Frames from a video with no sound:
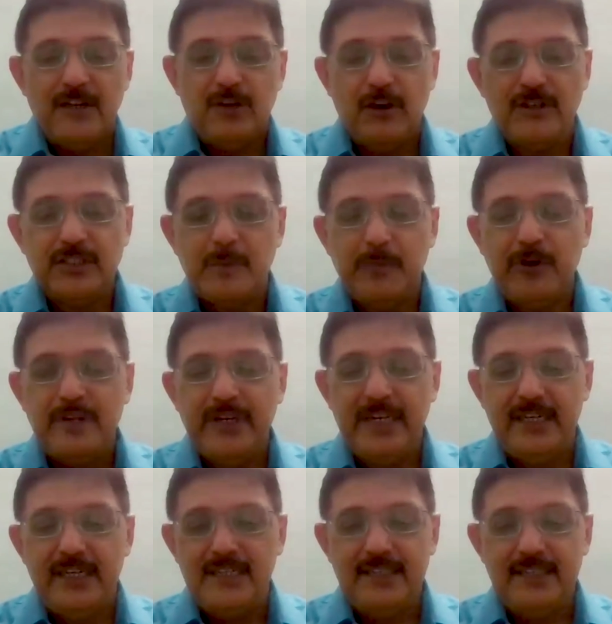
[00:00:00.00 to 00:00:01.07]
talks
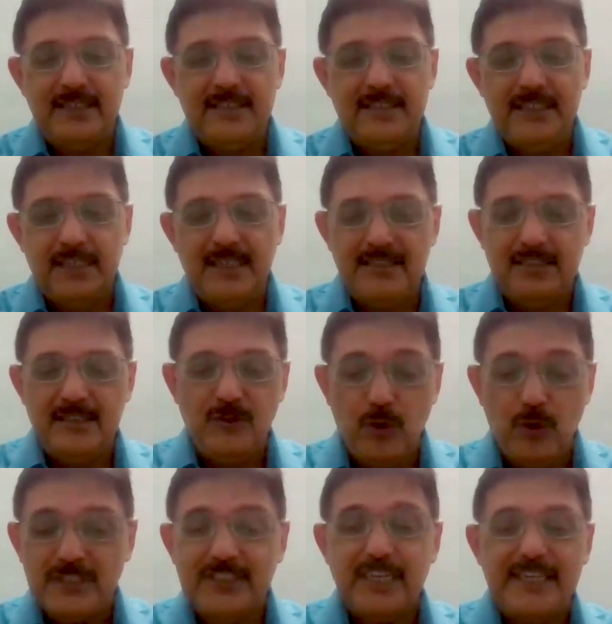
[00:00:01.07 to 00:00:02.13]
about, uh, uh,
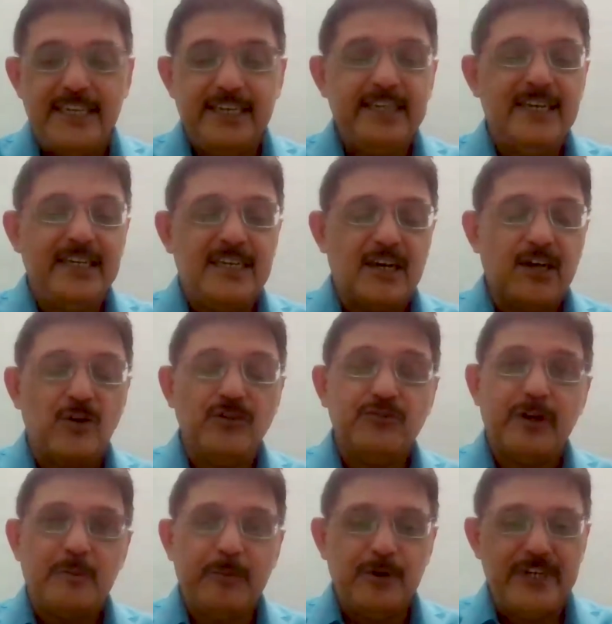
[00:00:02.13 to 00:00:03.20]
notes that India
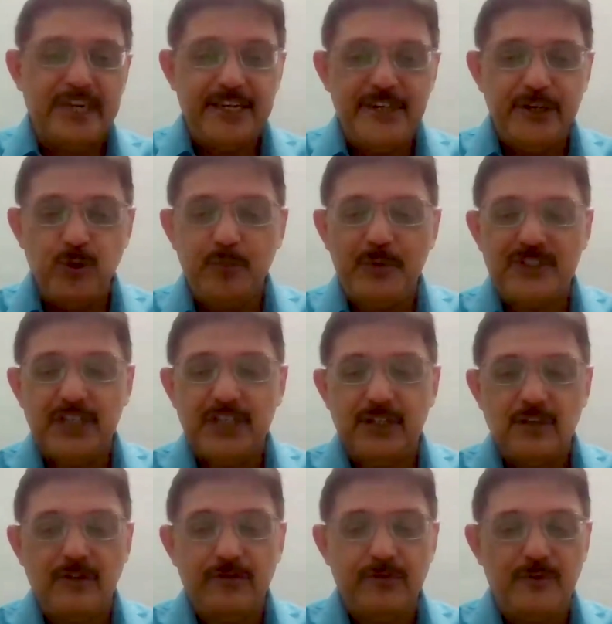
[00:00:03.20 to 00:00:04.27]
accounts for about eighty-two
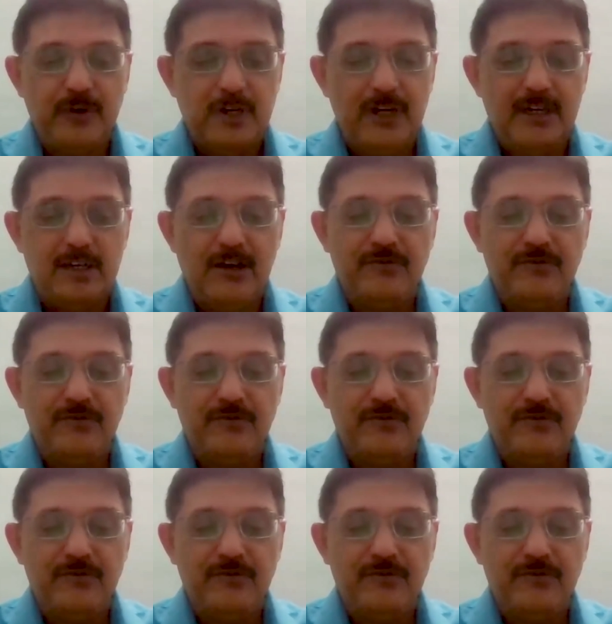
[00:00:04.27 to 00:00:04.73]
percent of world